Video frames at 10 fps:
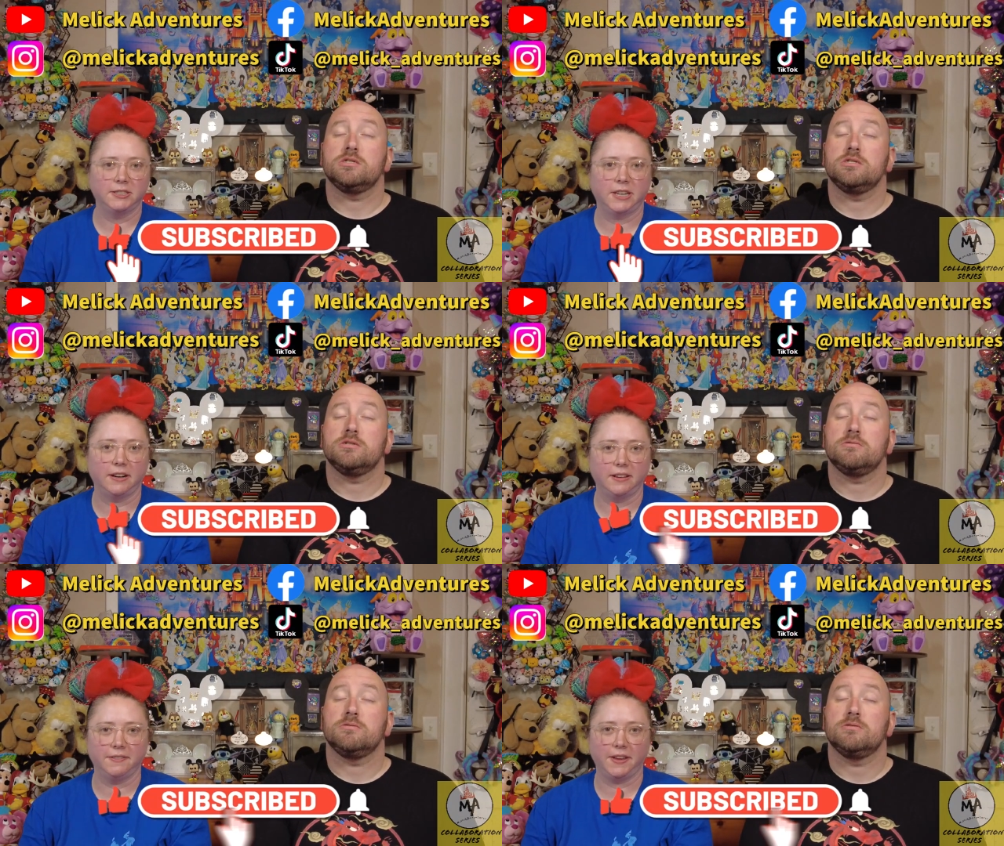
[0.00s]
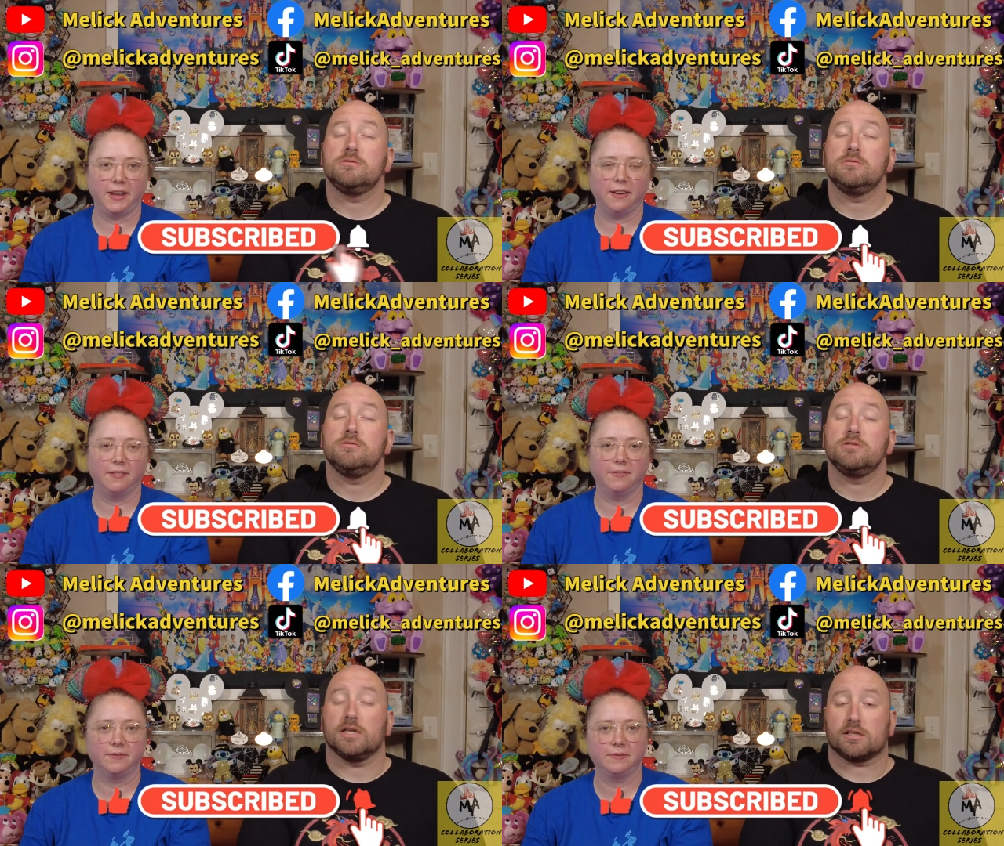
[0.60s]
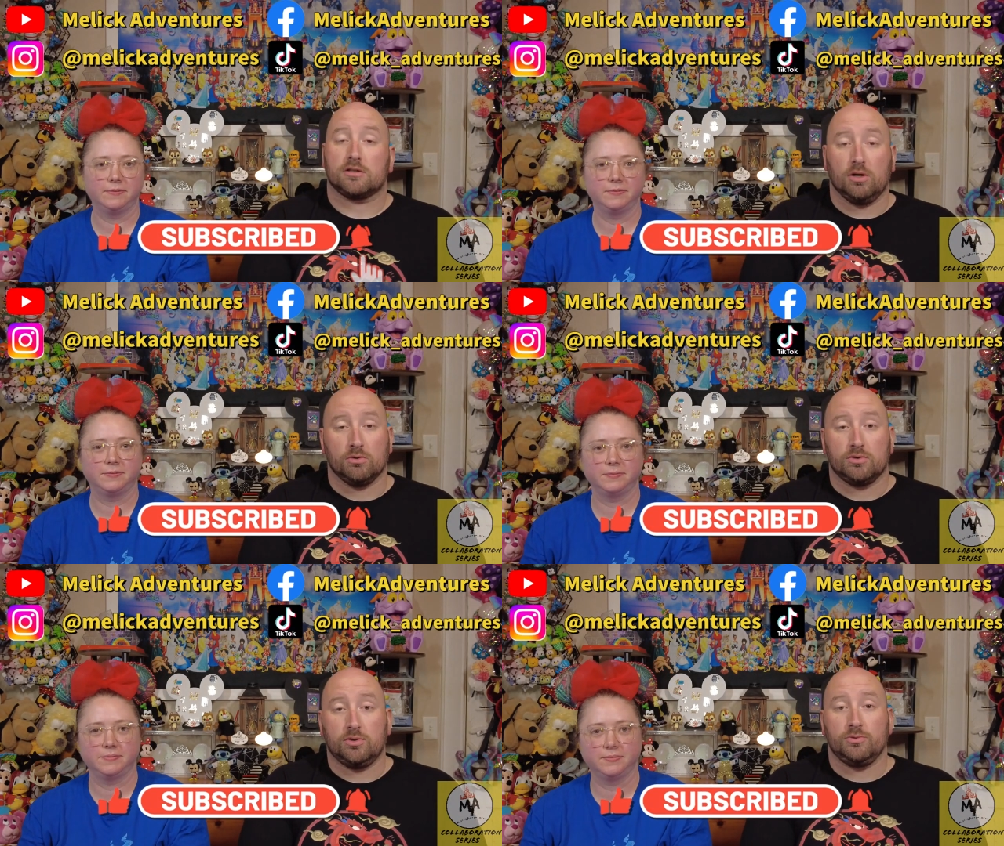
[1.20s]
Speaker 1: share the video.
Speaker 2: Yes,
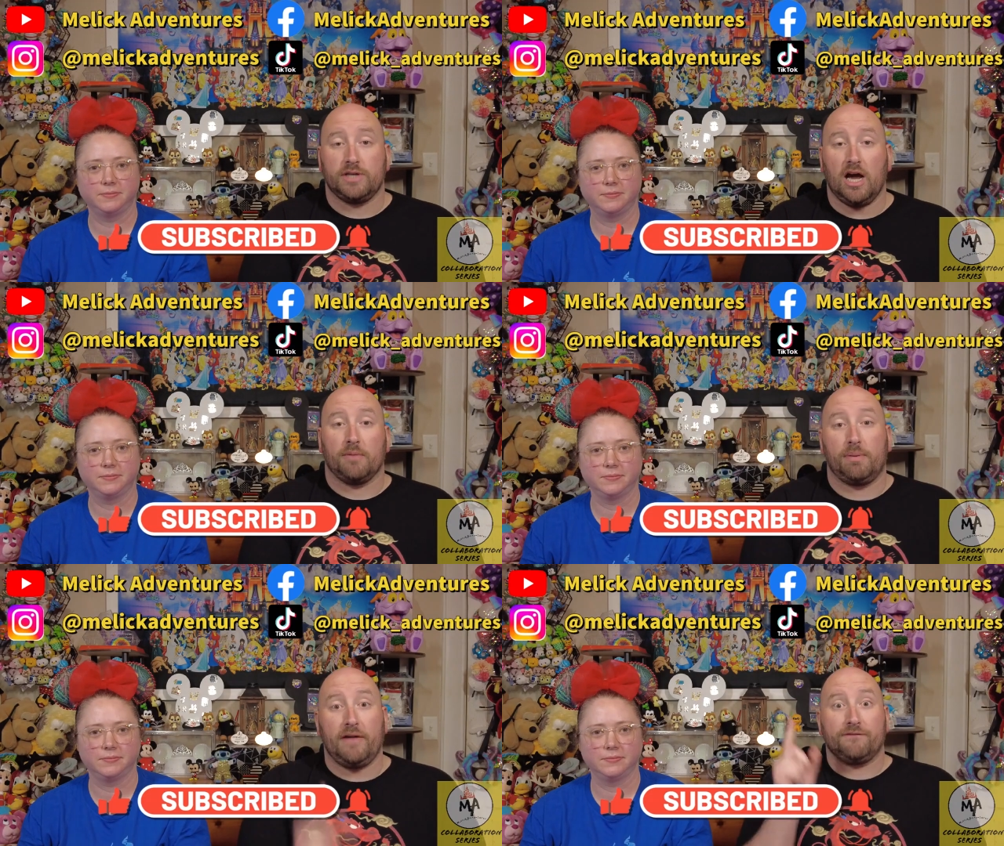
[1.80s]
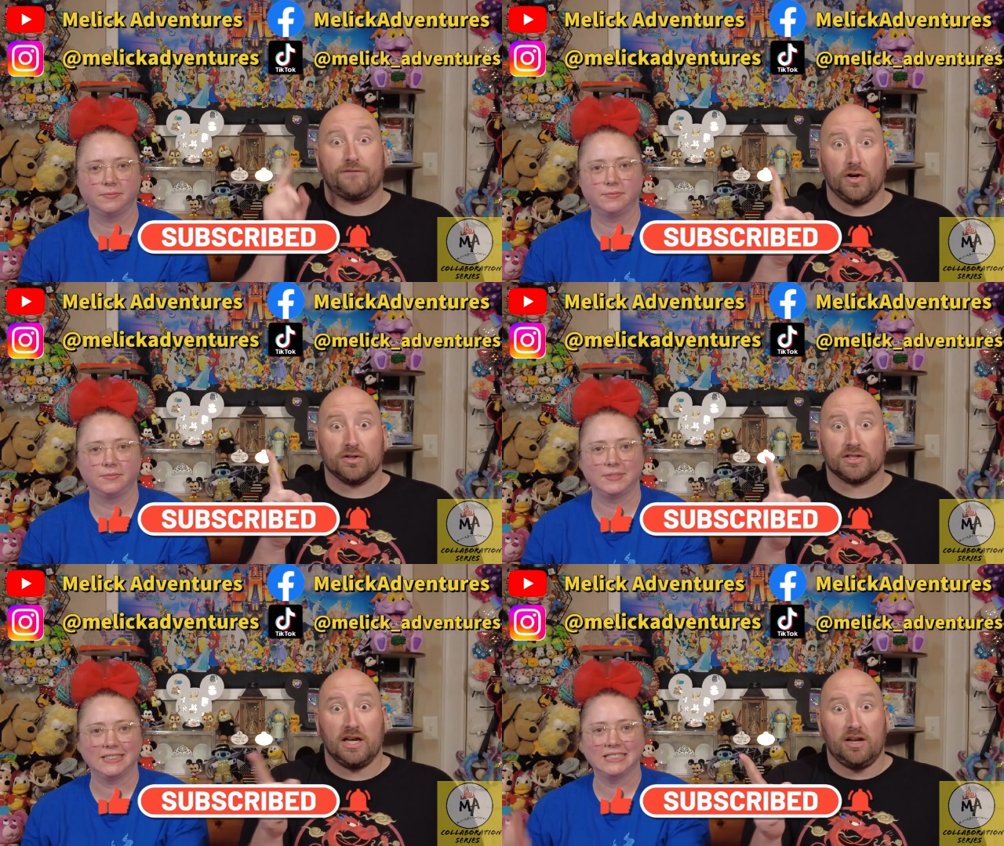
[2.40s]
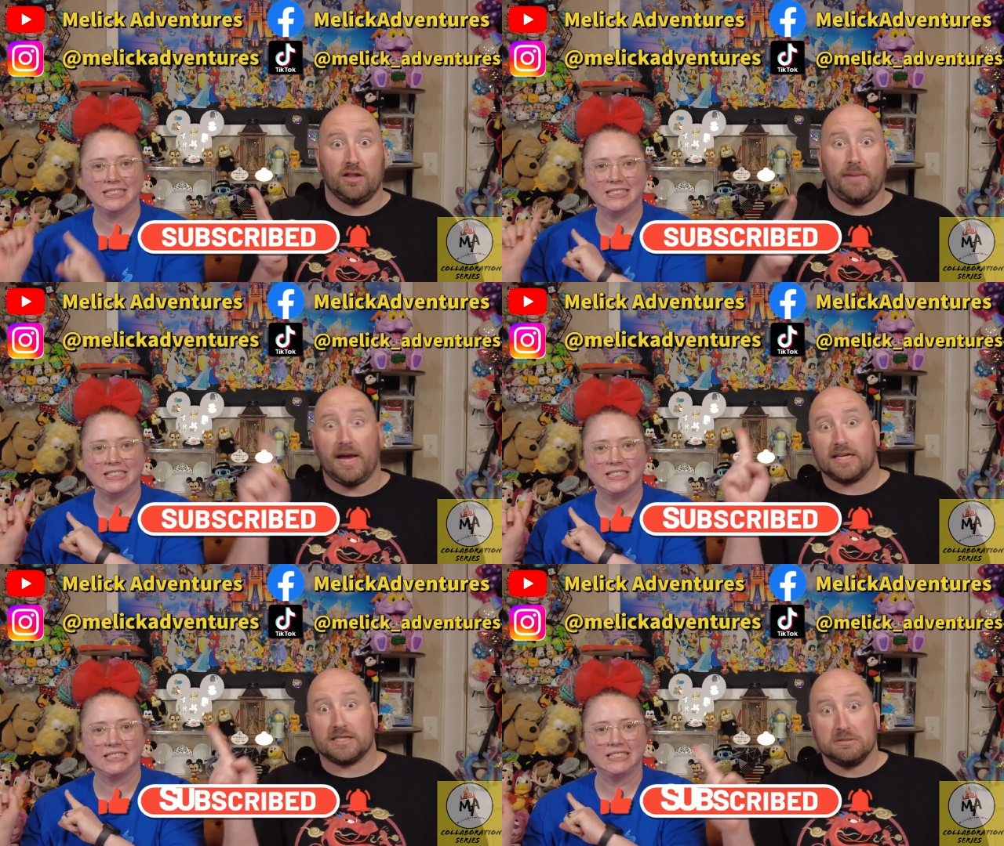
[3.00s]
go do now. But first, another
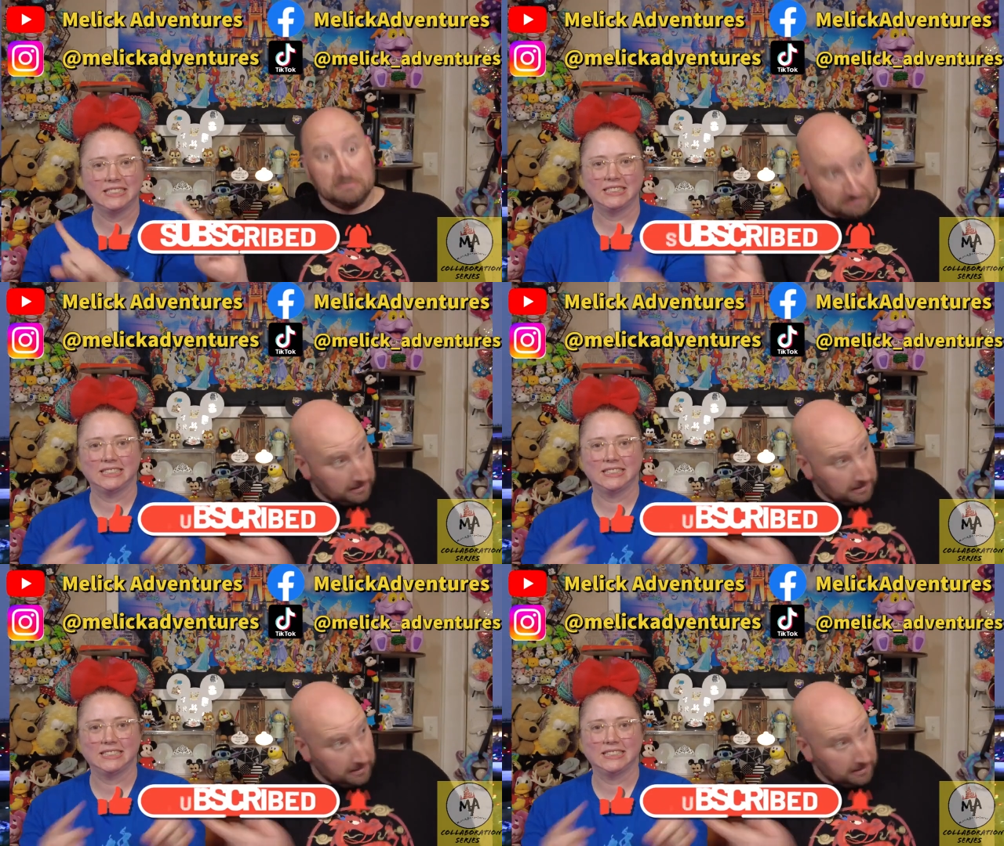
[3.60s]
MACS.